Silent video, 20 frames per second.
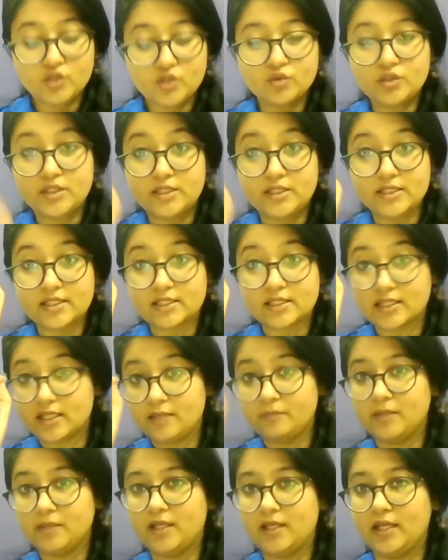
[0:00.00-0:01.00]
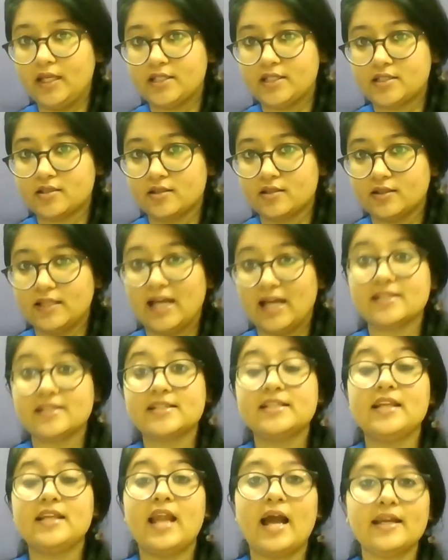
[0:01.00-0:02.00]
to discriminate, that
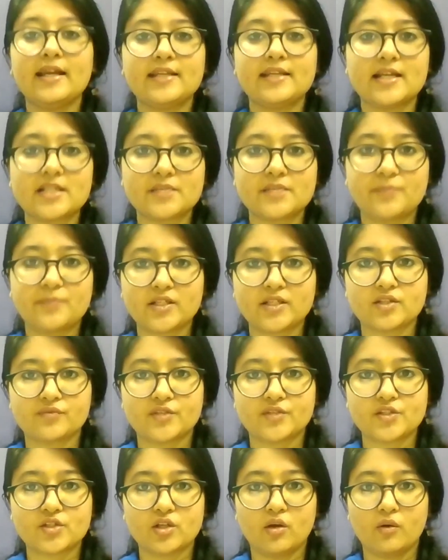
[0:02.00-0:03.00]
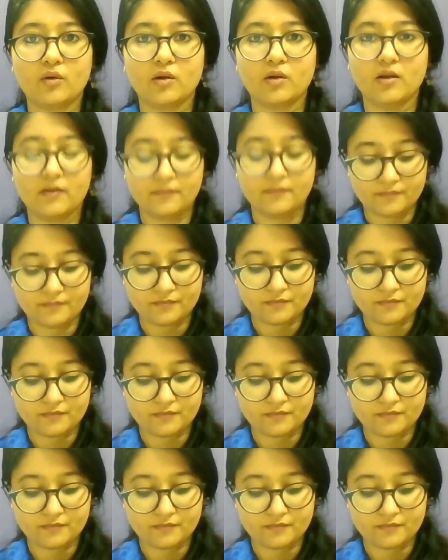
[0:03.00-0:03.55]
is the light aspect of the soul,